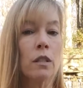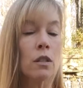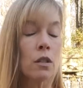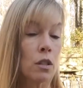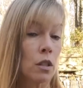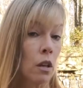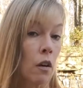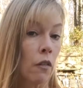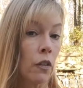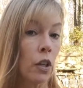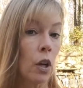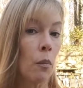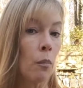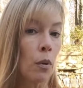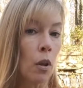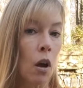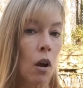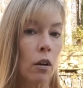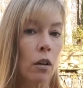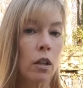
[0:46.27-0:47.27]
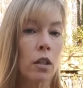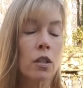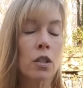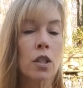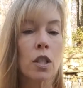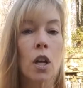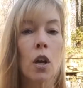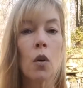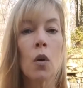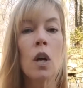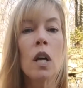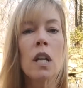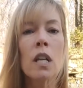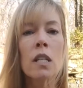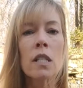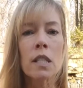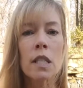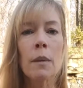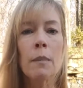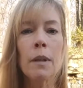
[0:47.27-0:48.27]
Sauvignon Blanc. So
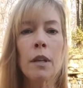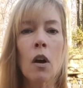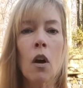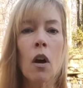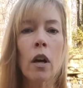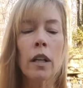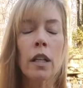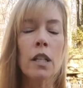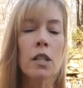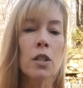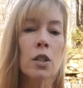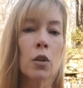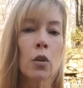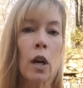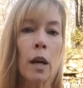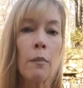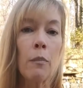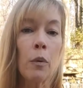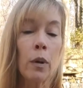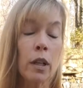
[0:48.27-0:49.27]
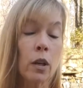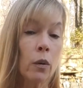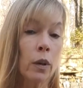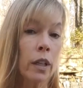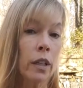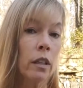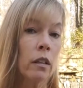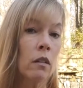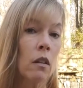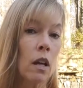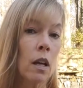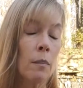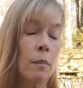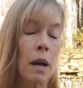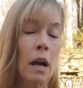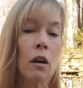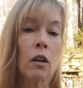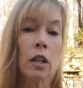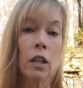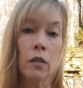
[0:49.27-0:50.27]
Semillon is a grape we don't hear a lot
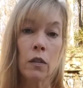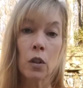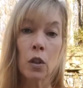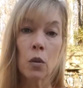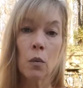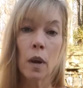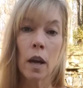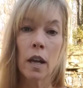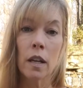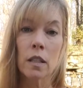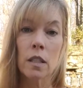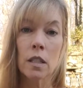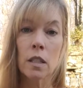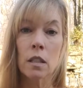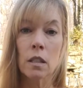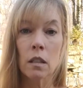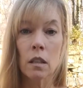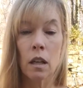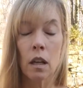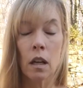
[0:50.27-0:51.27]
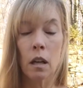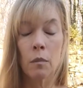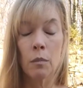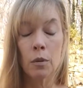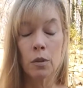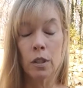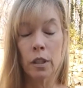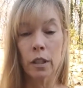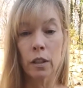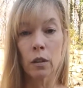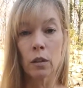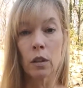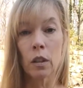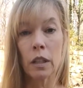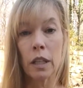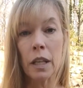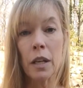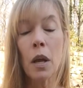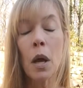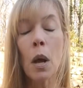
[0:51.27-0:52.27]
about in the U.S.
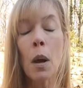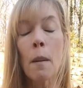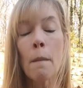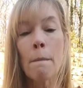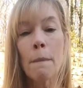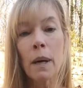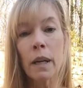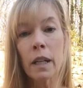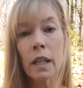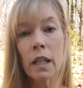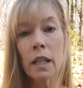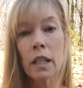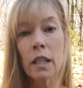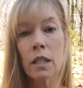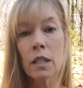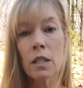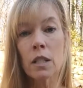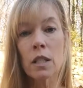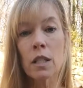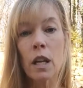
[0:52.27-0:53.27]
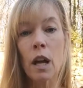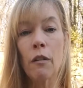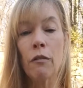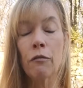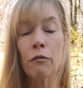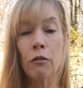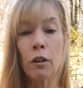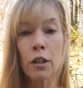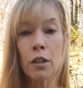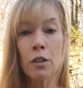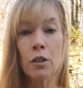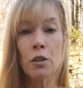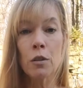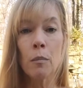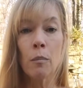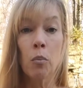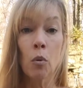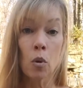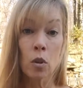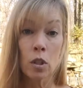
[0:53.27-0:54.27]
Particularly, but it is a French
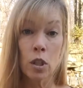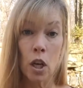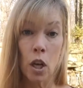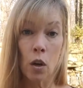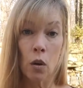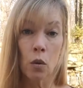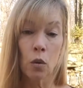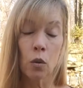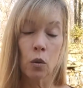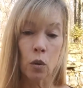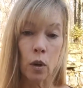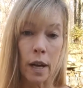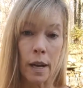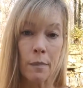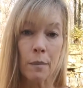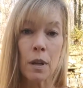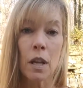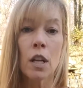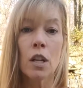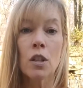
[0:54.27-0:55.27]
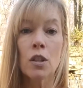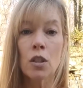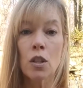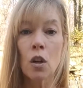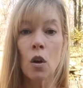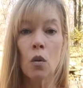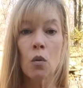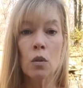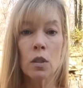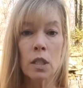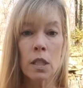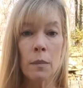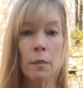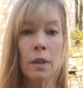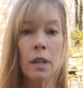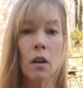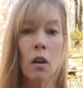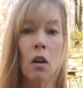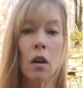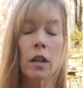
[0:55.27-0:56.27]
Bordeaux grape. So
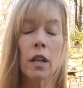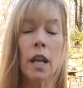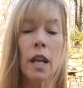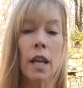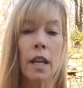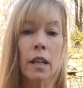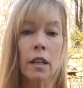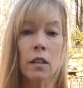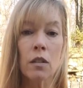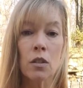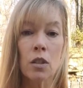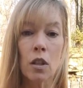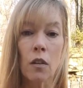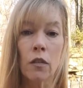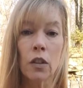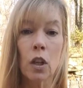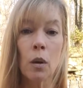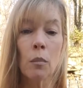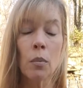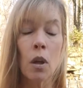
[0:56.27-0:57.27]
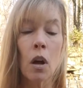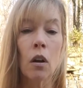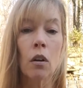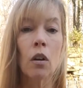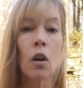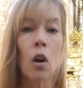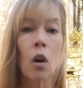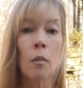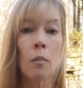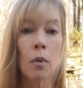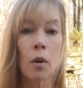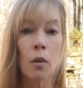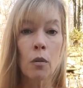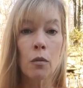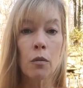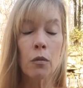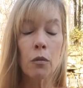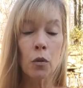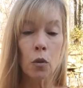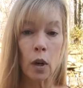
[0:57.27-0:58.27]
Semillon and Sauvignon Blanc are
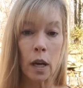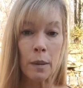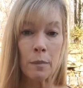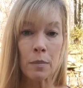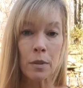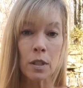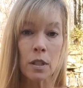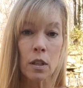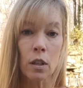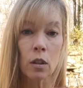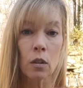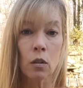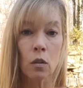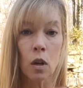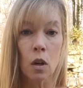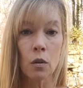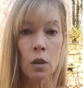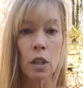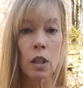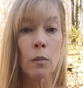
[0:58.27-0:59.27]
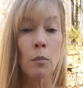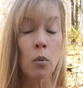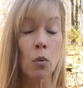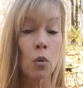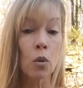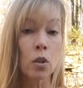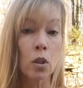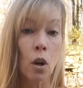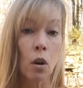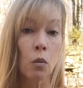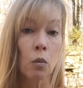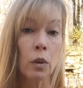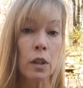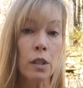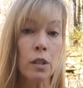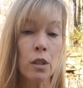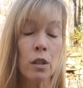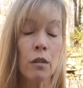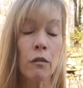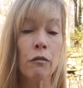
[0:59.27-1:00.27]
both grapes that are grown in the Bordeaux
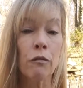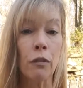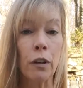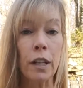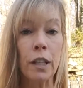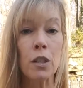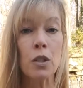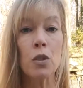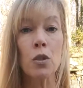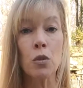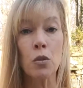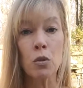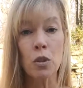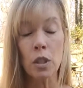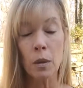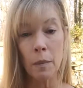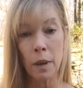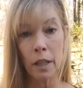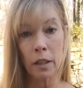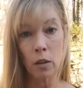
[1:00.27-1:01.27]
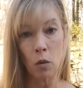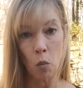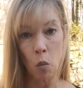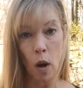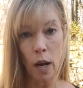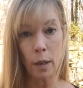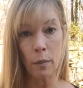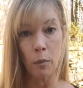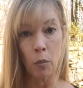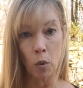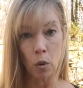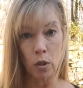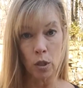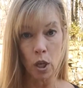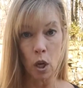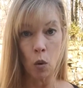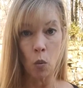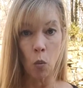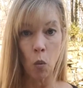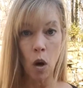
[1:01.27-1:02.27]
region of France, used to make the white
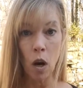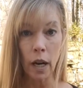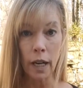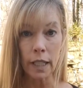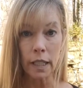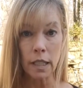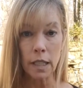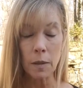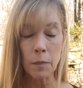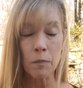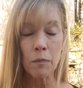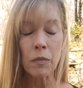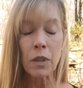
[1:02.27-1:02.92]
Bordeaux wines.